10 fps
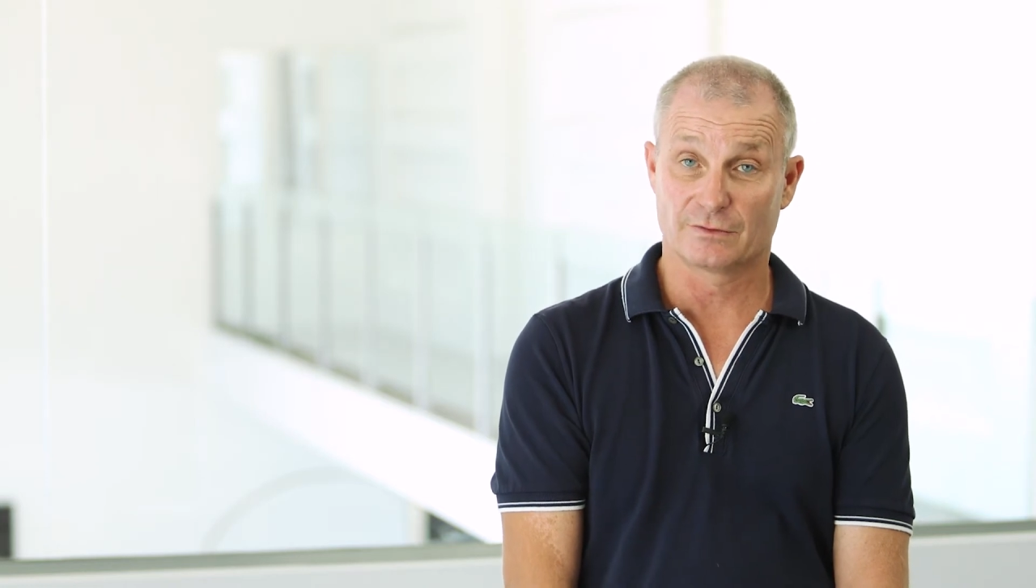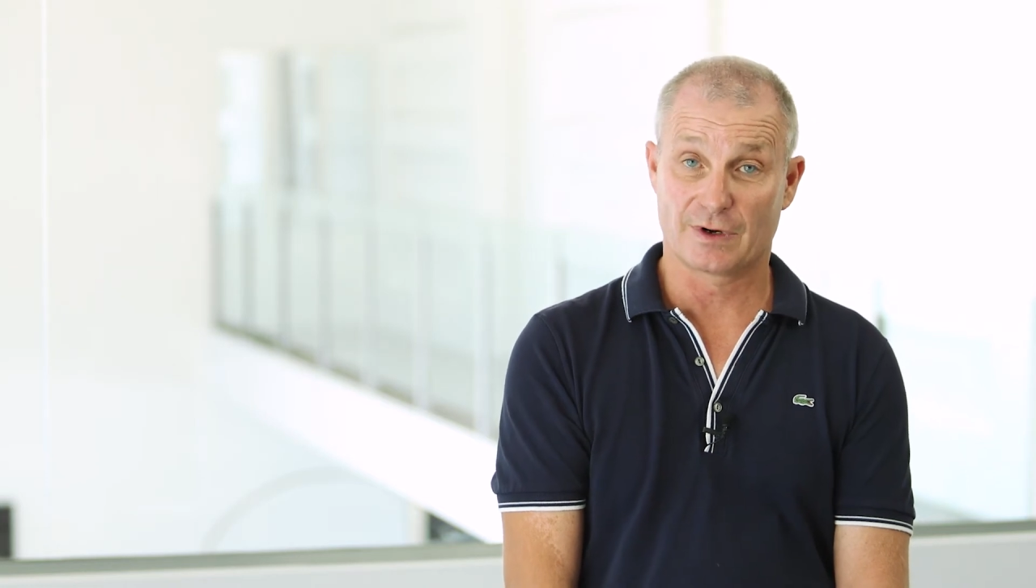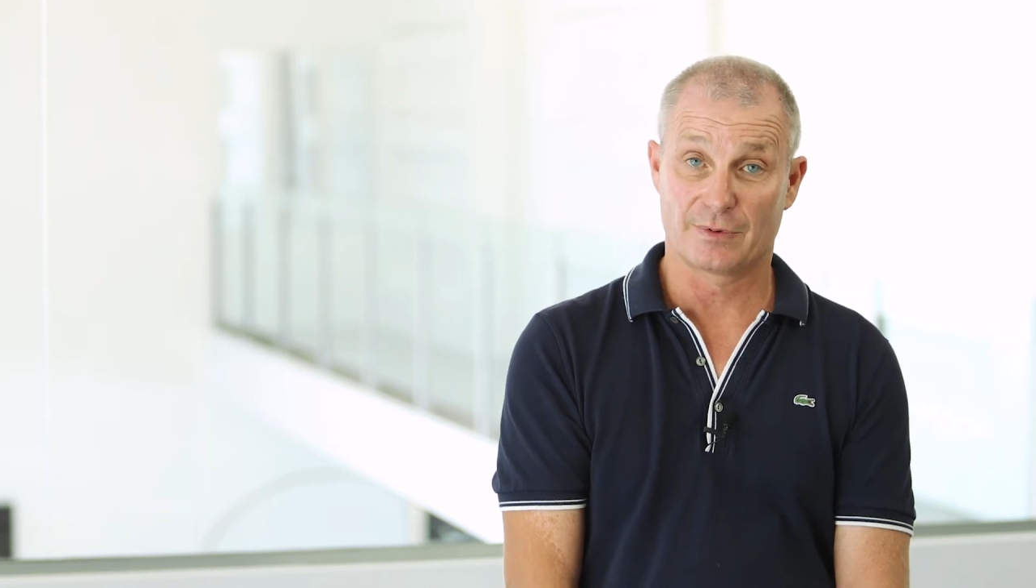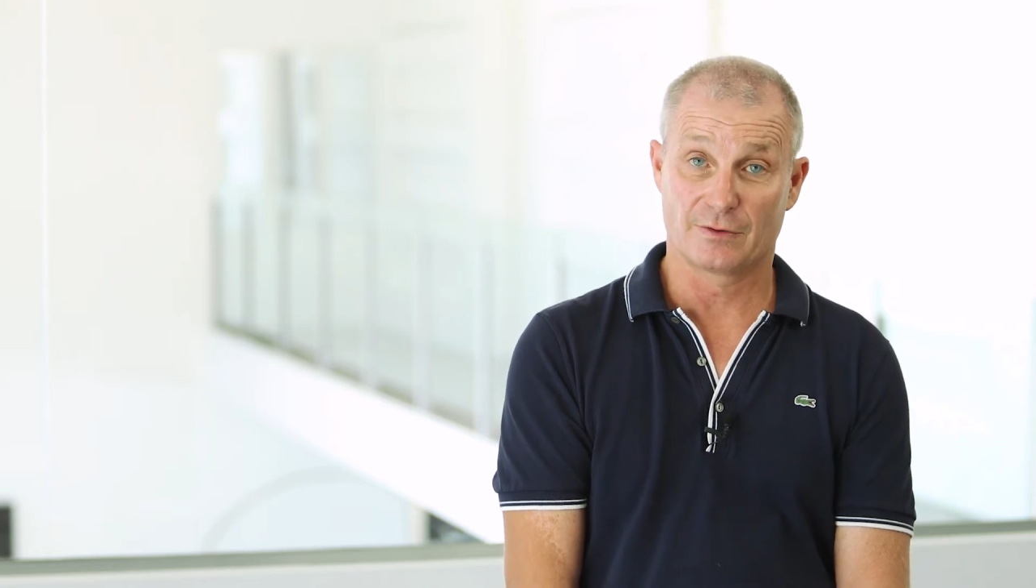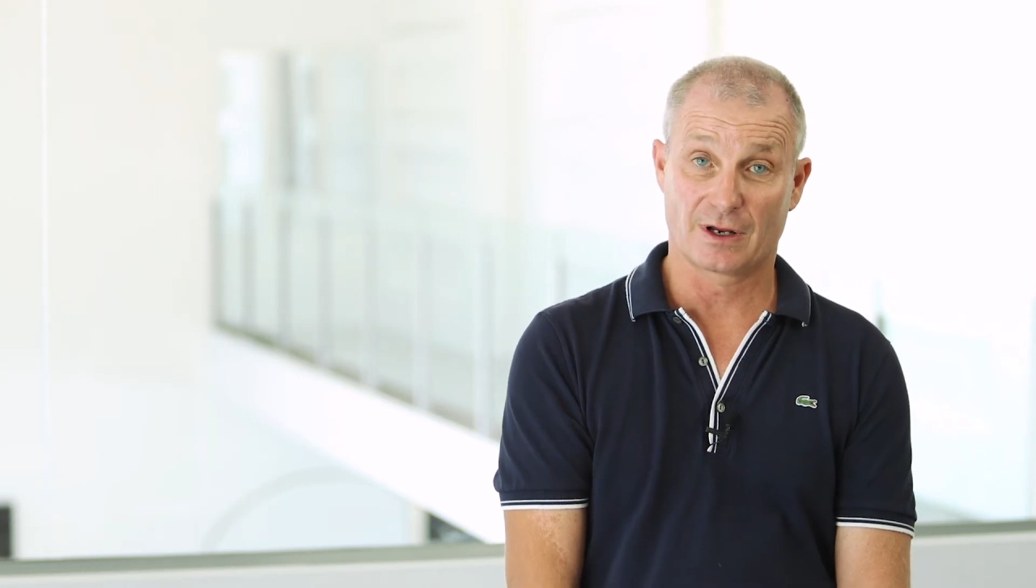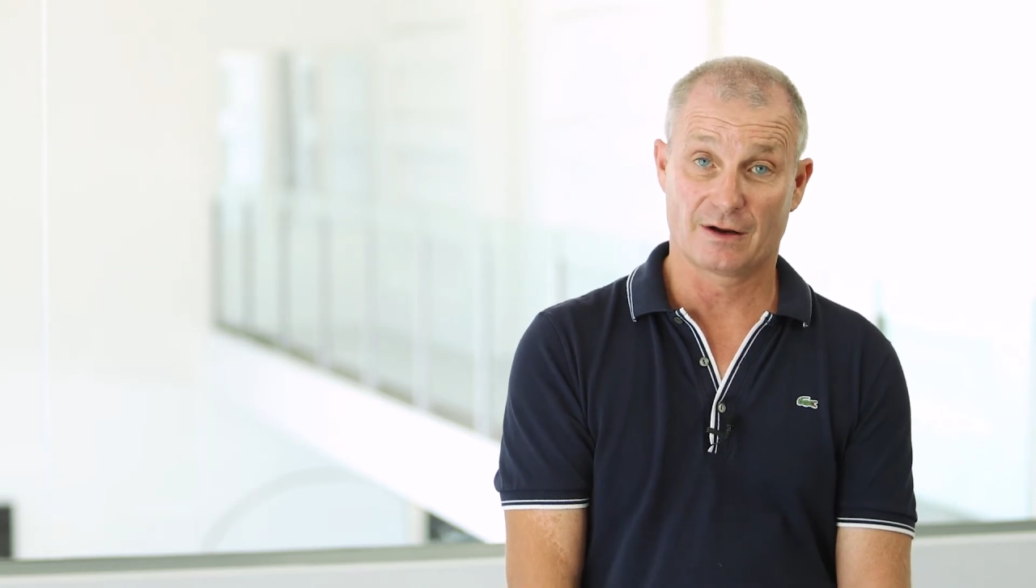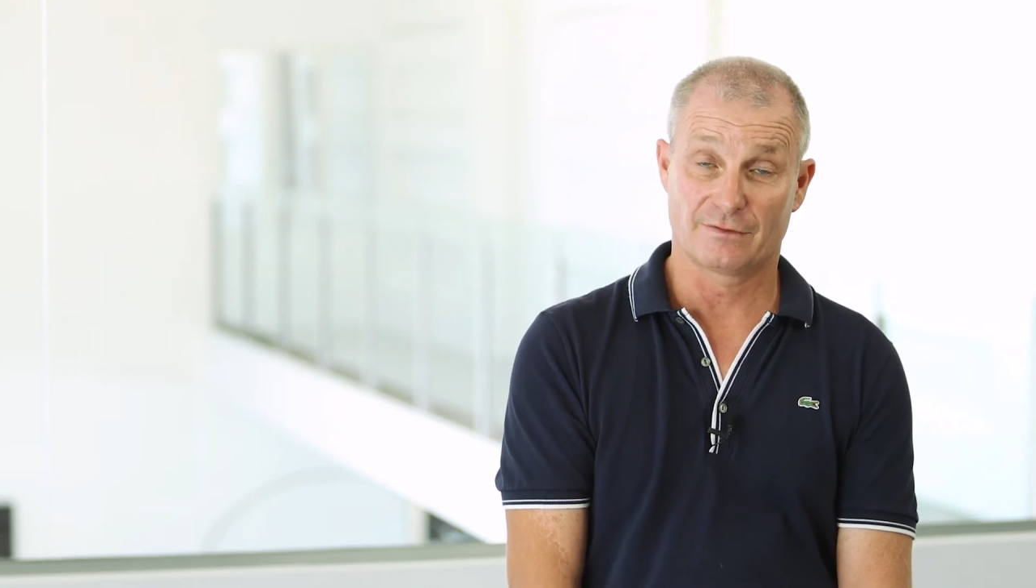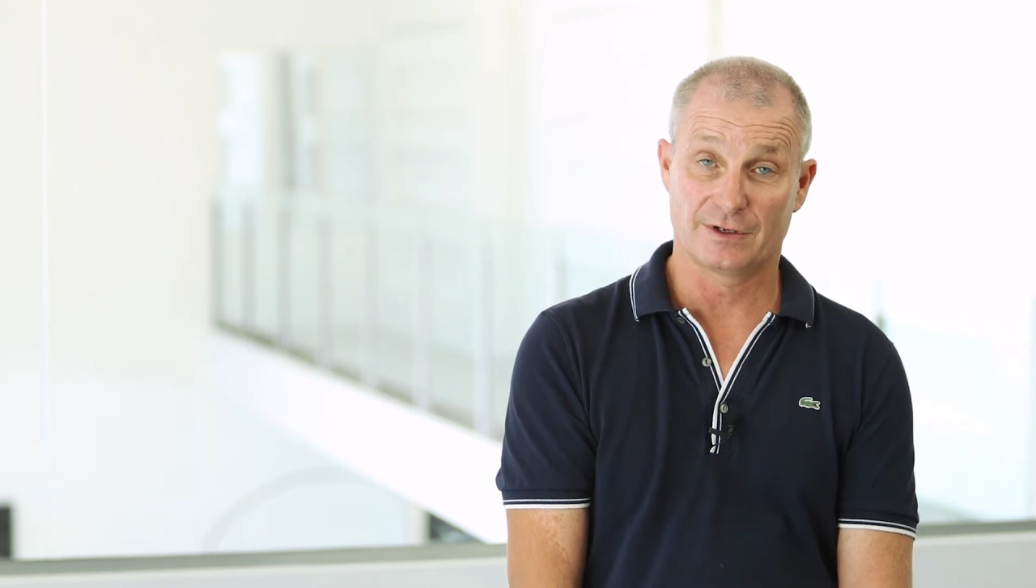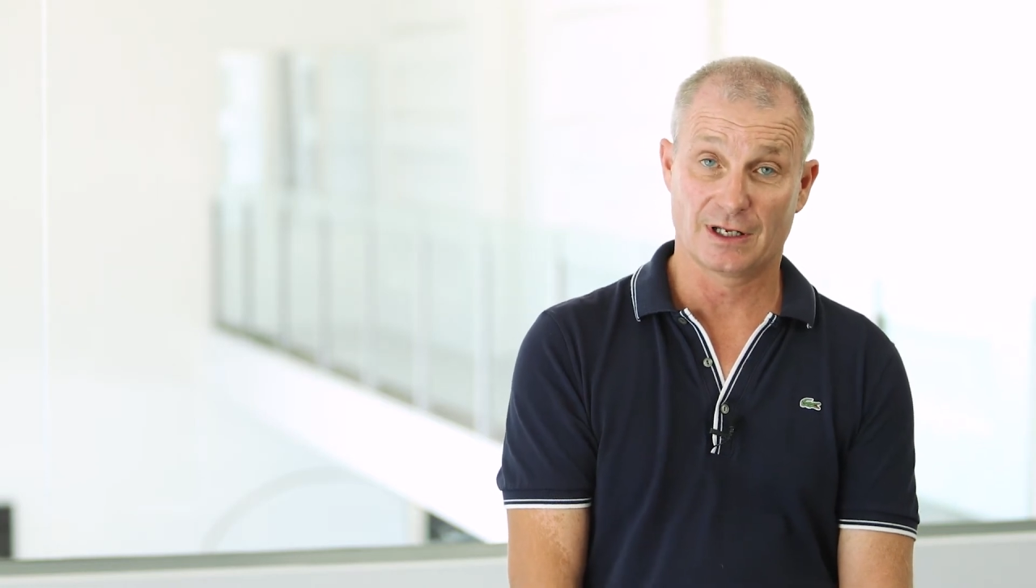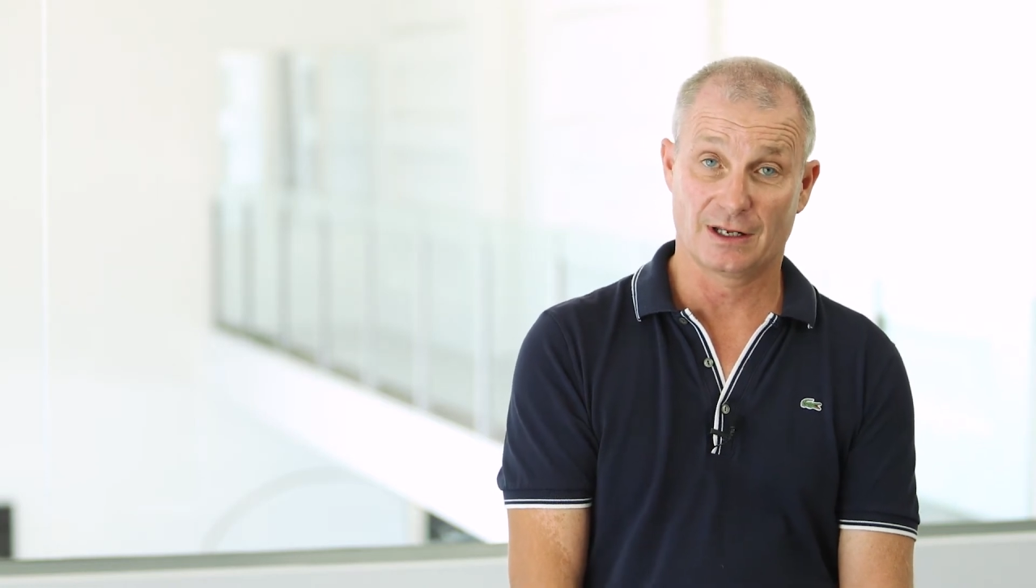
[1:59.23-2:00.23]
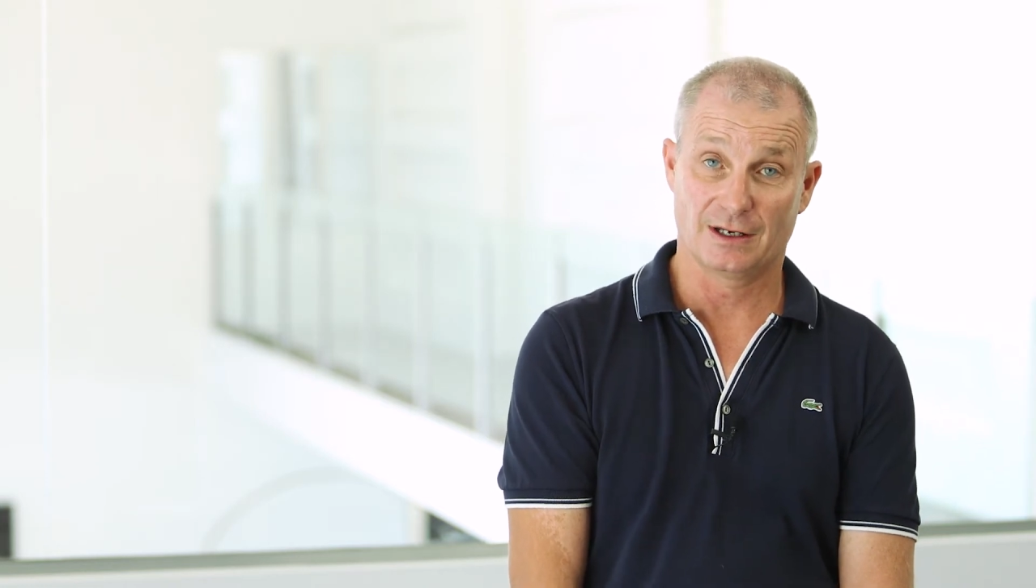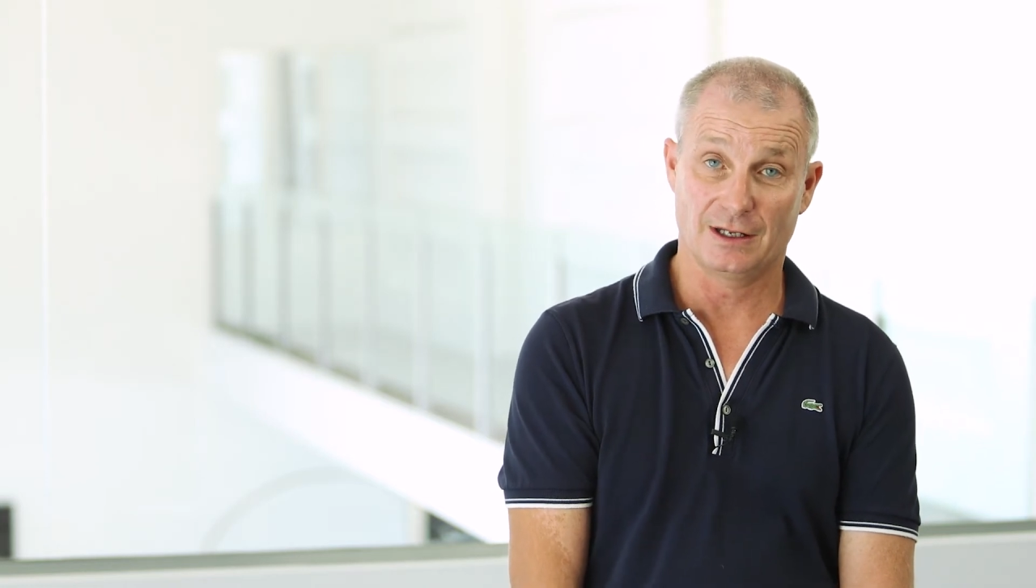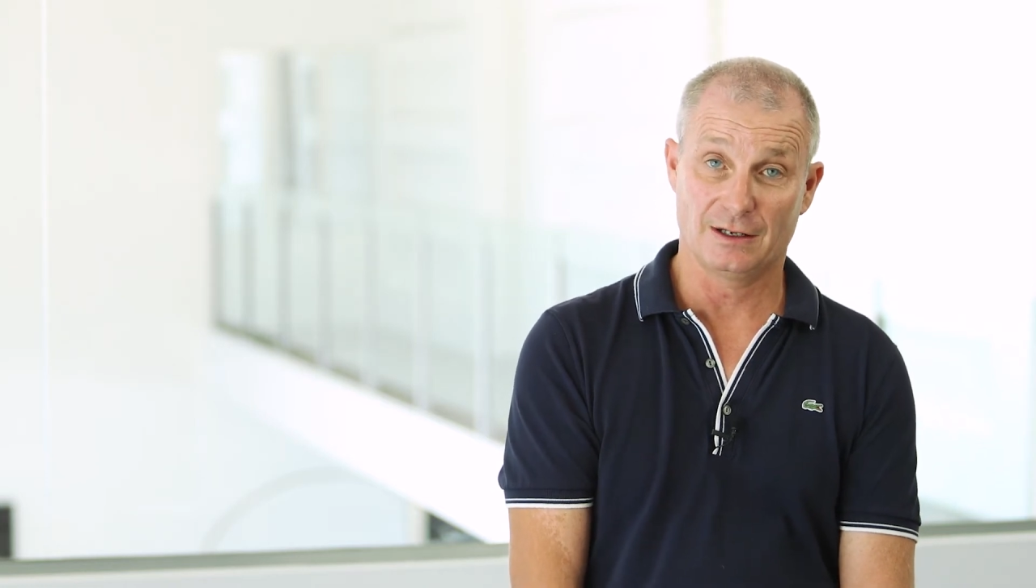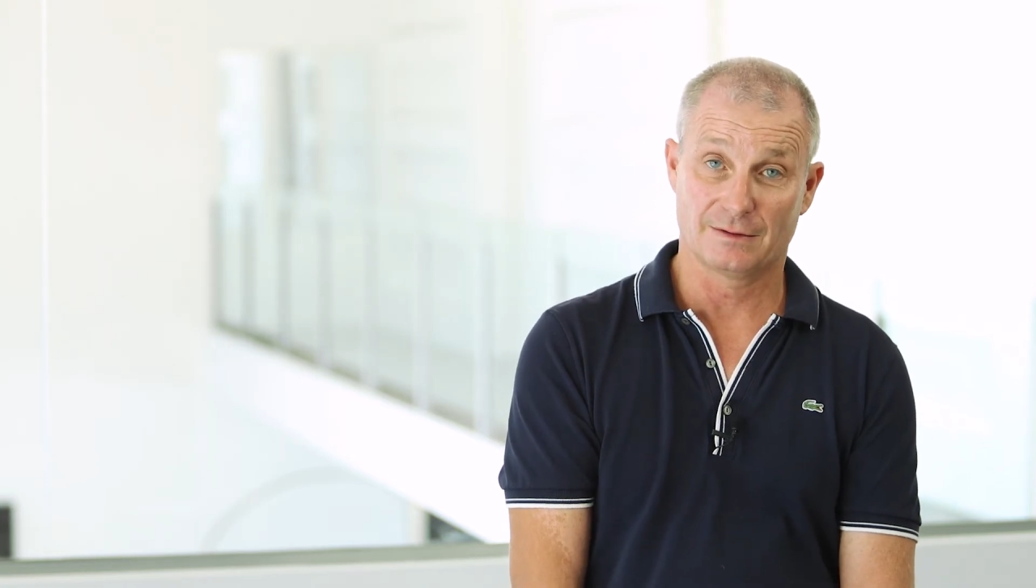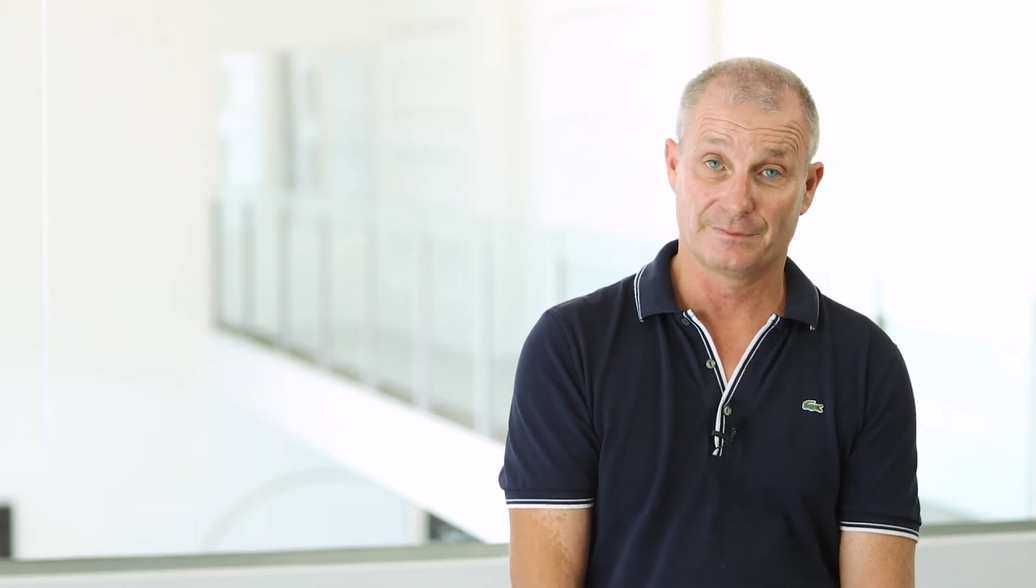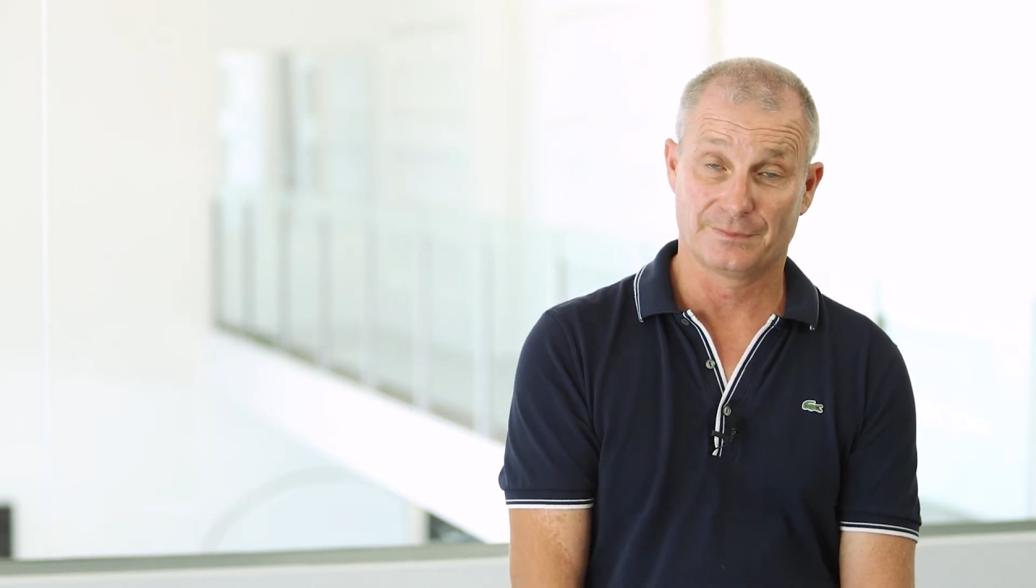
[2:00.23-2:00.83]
of the rapid recovery technique.